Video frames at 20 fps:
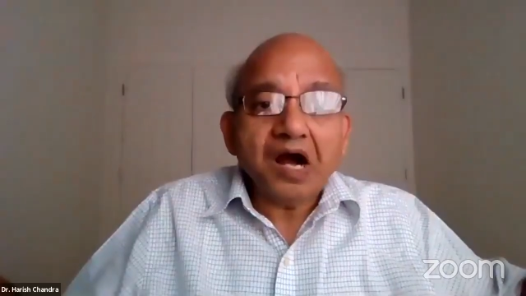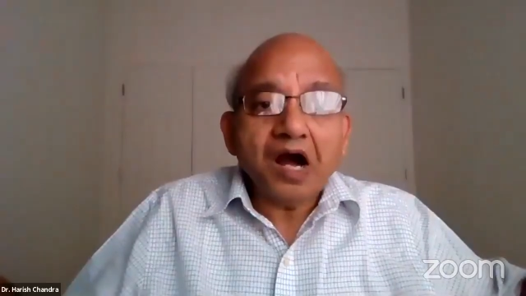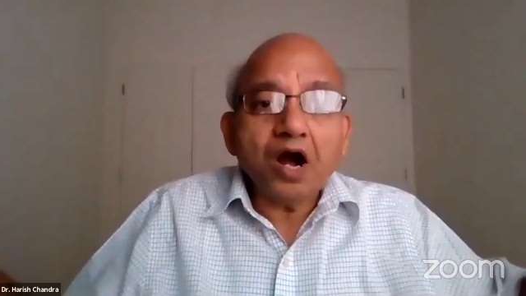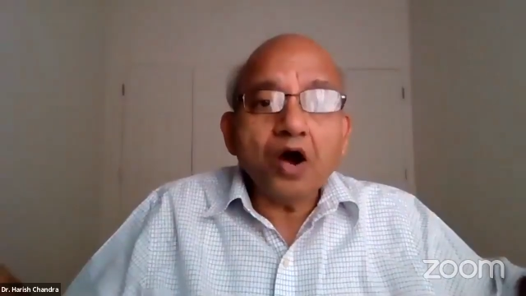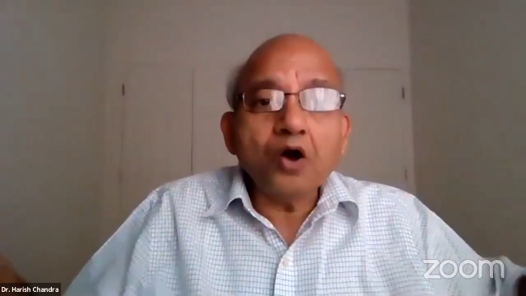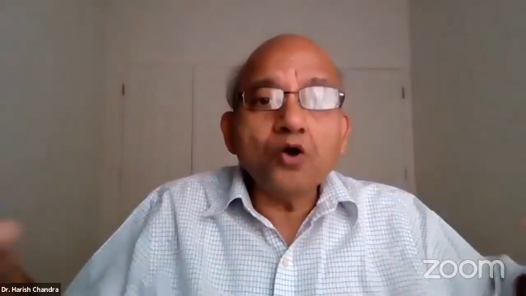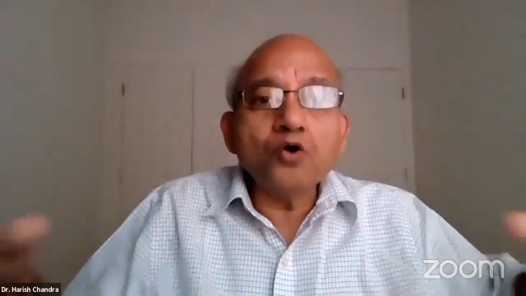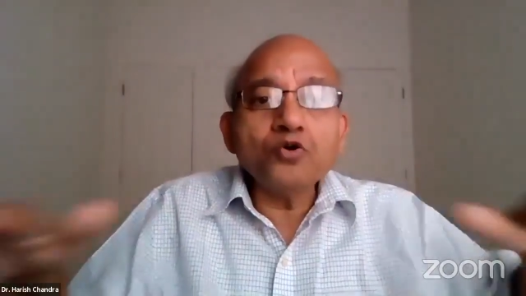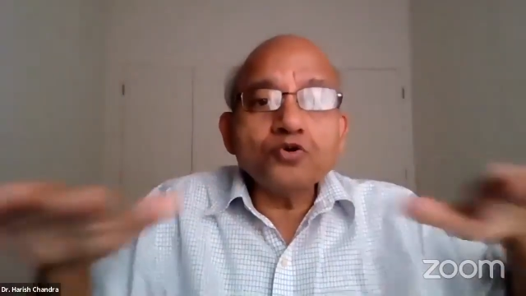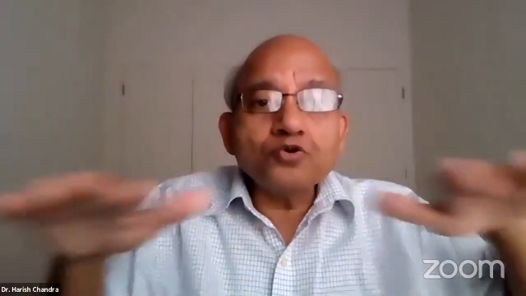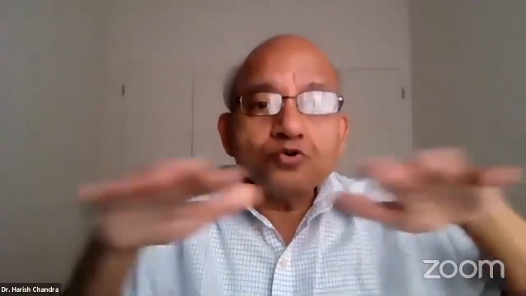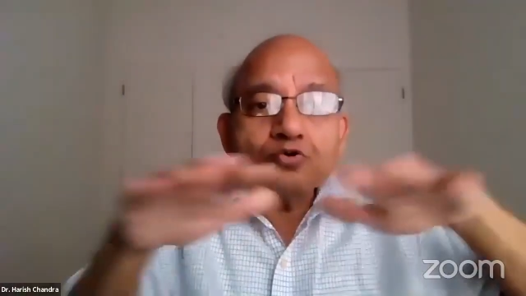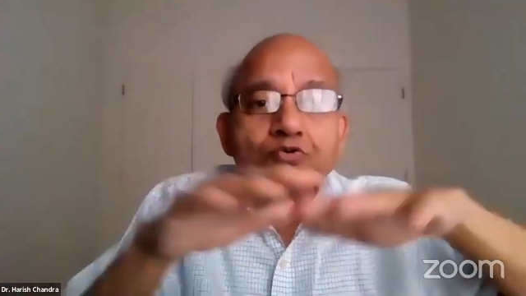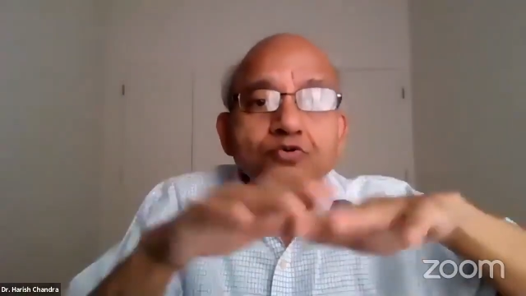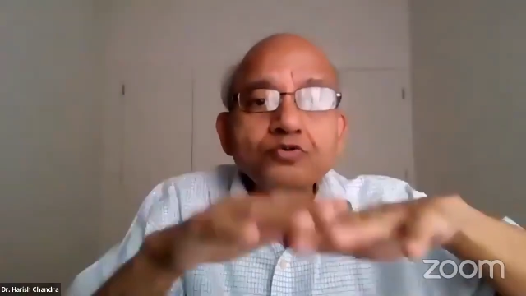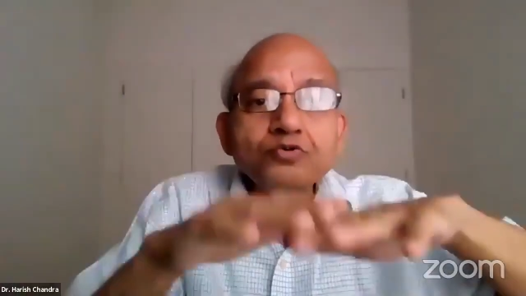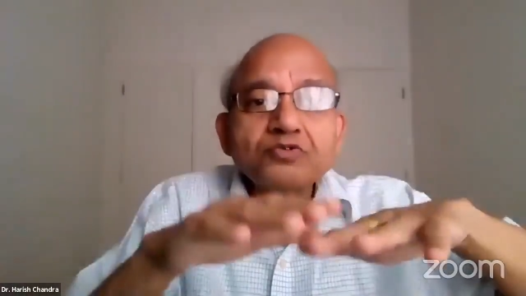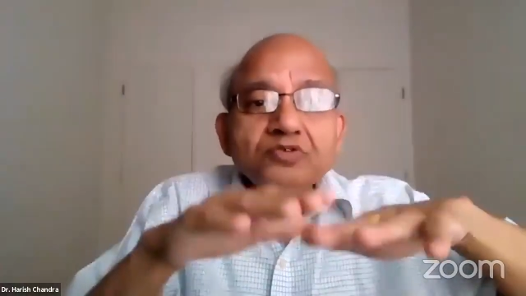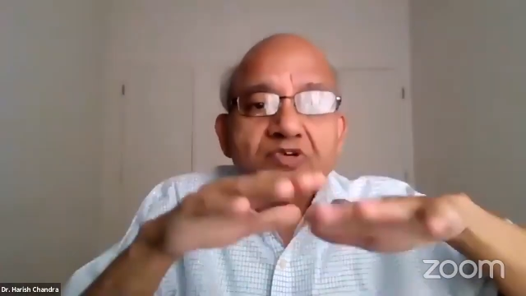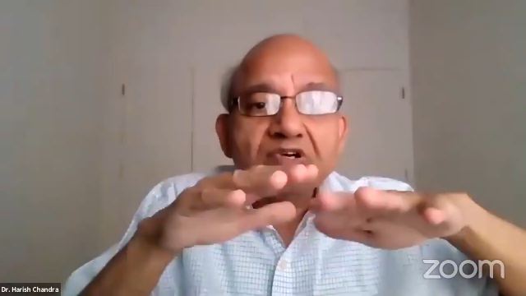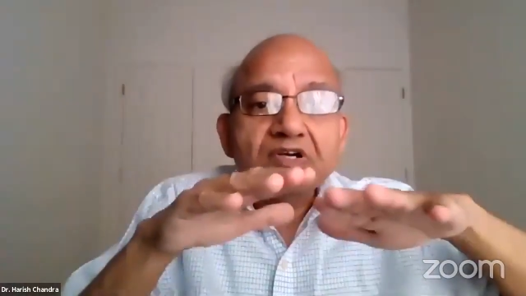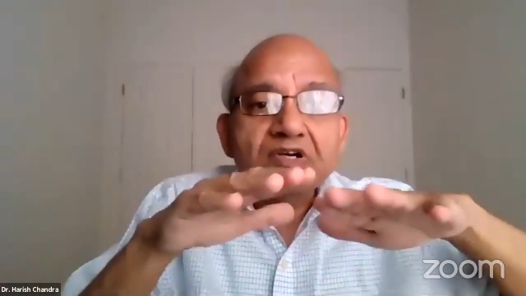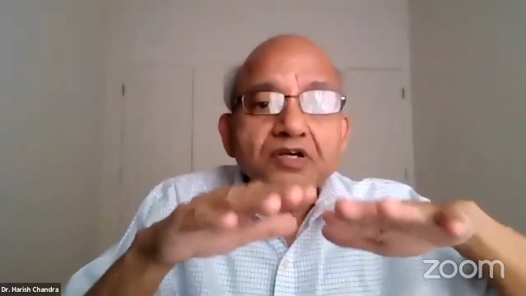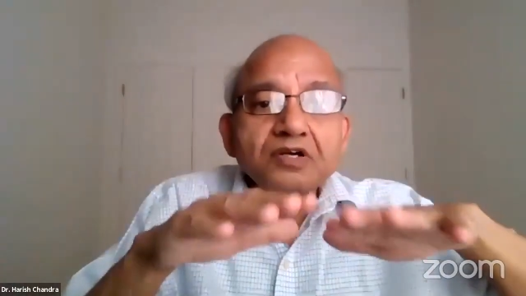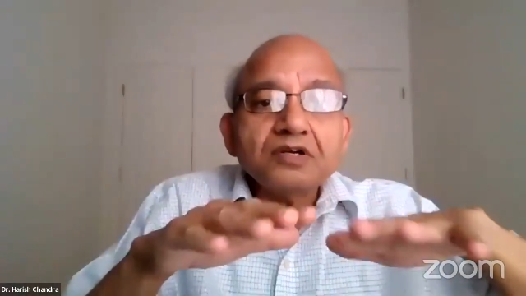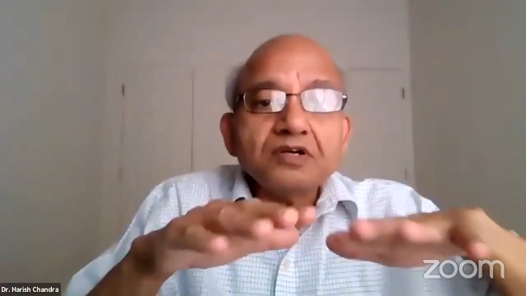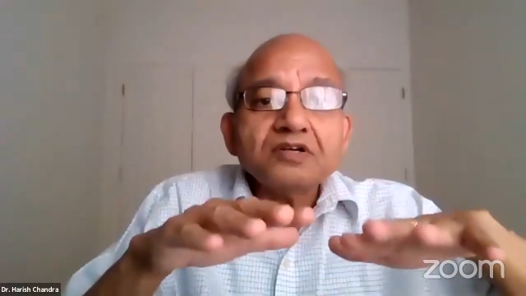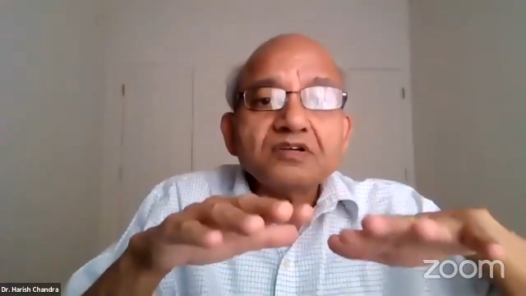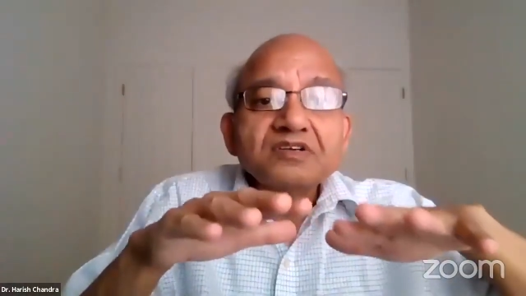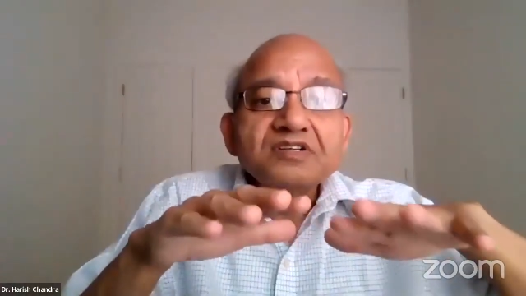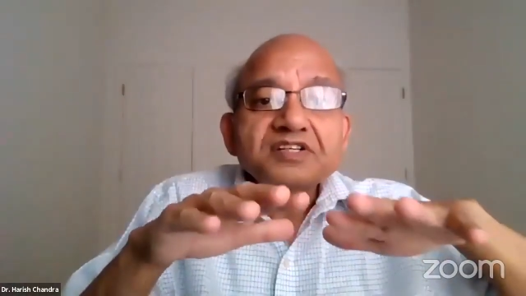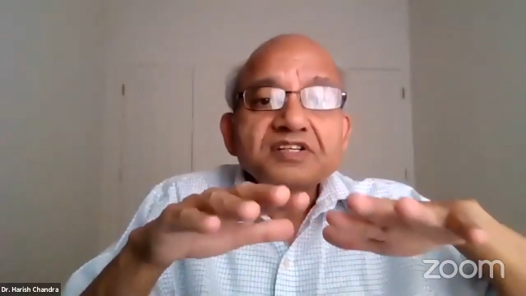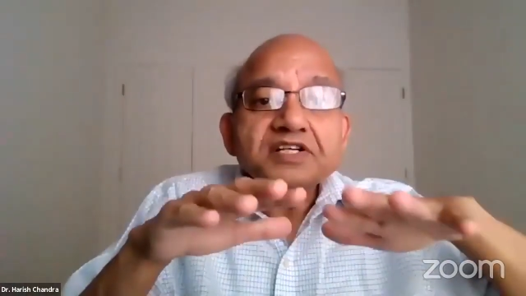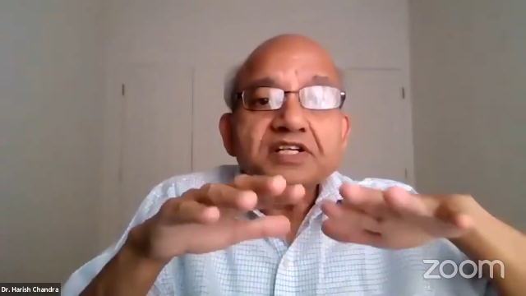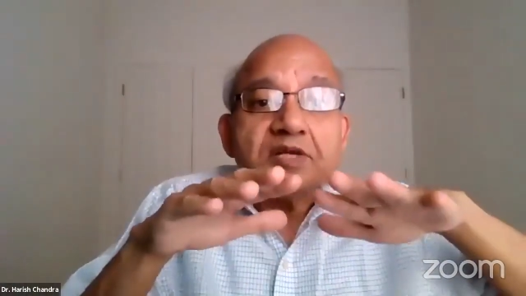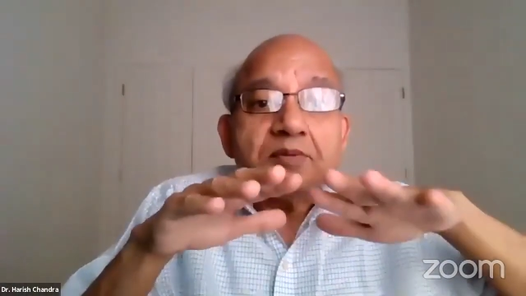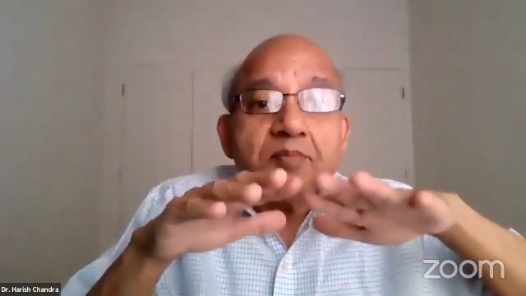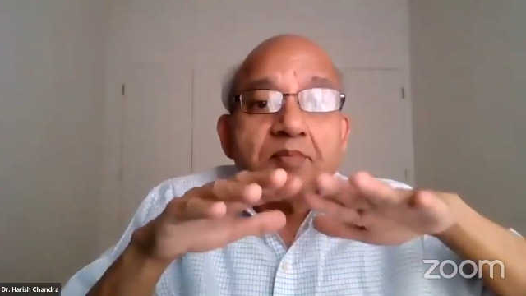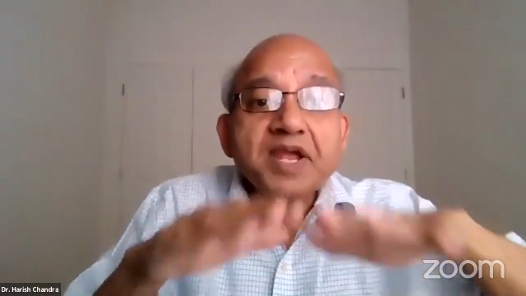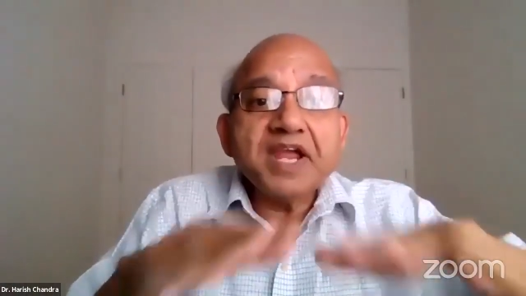how to
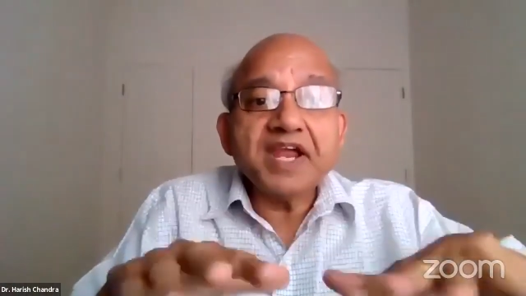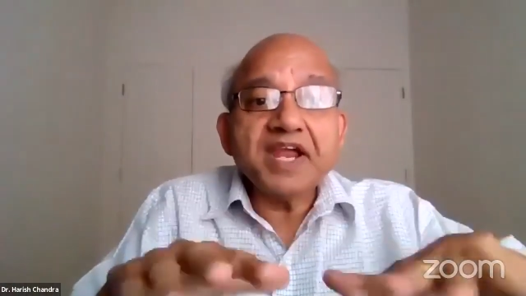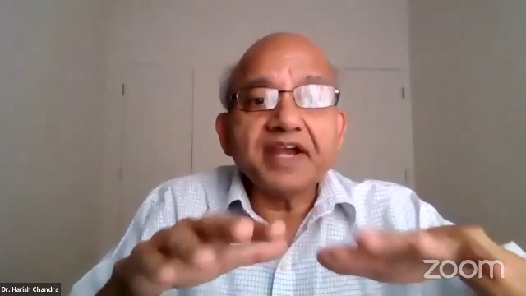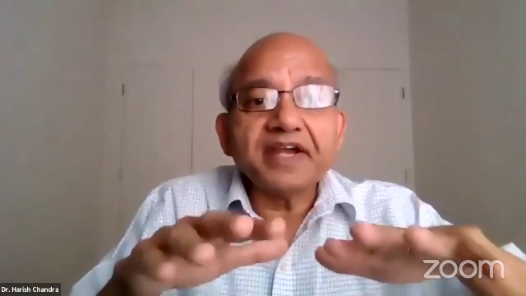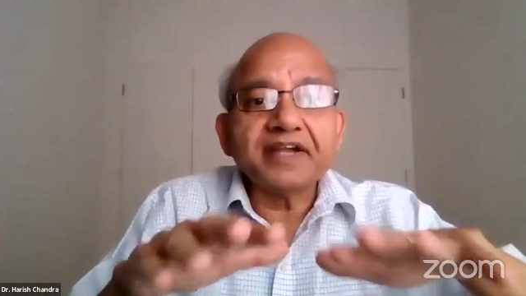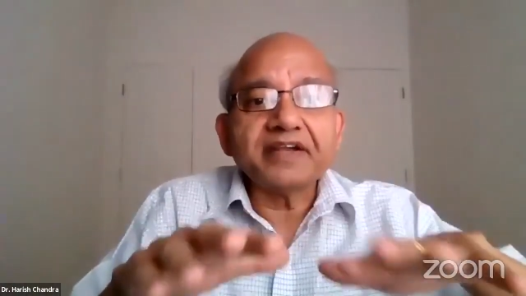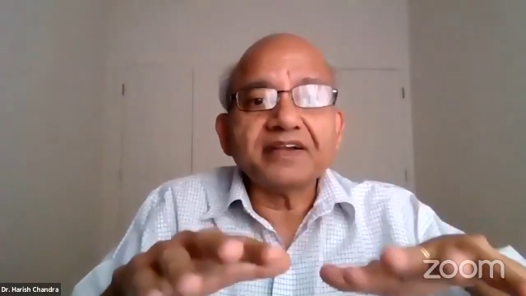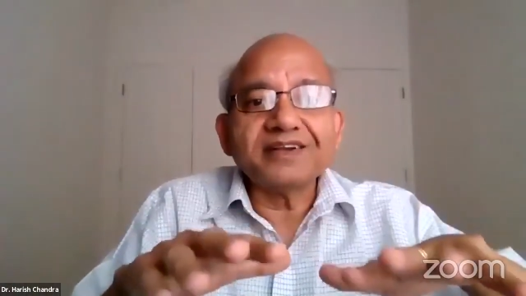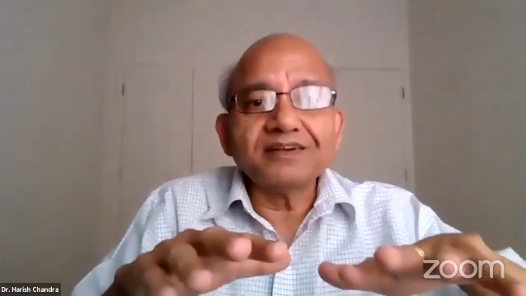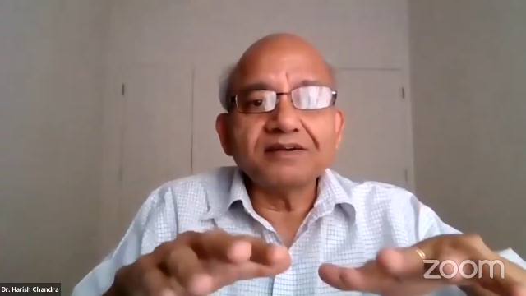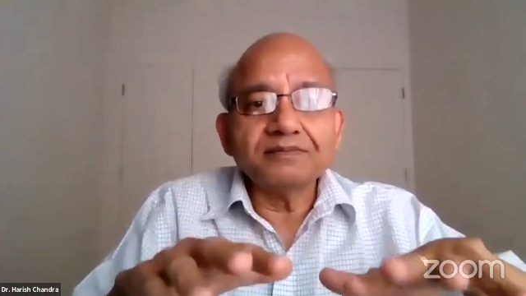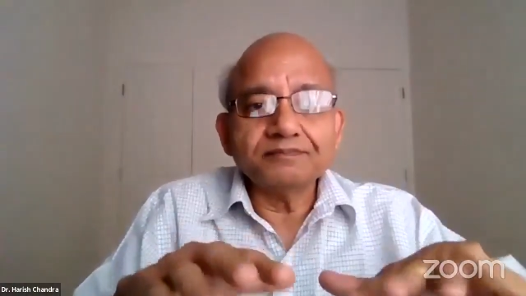debate.